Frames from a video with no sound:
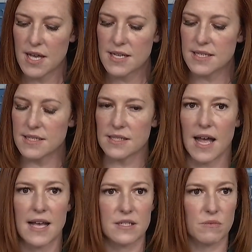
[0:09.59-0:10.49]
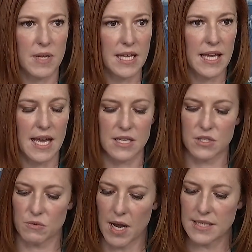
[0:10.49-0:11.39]
Since last week, he has
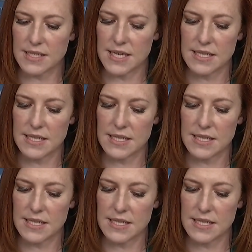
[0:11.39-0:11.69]
directed